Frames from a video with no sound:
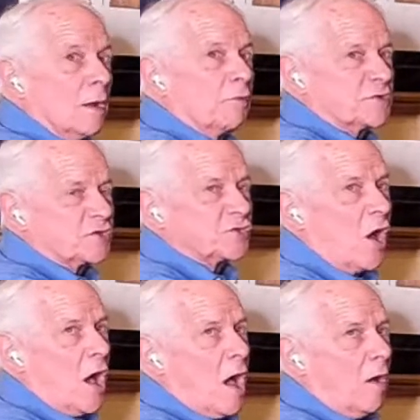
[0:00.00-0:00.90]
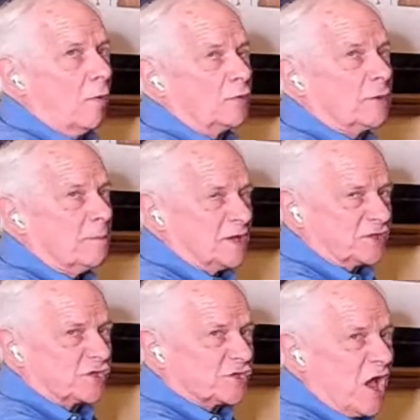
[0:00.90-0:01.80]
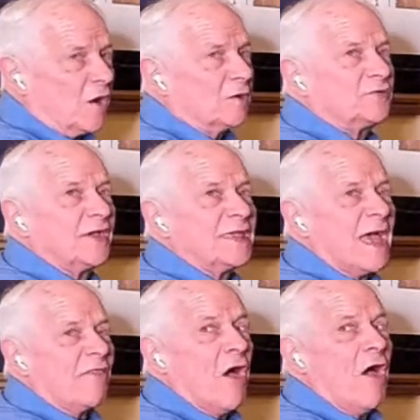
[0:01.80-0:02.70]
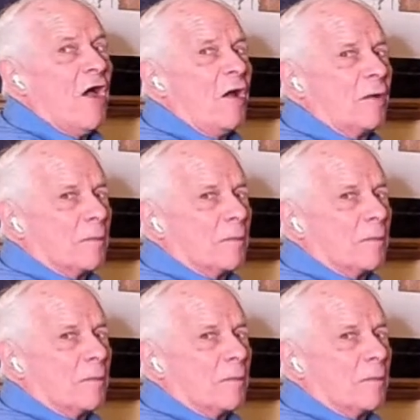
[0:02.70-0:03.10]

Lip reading: It was a song to be sung together.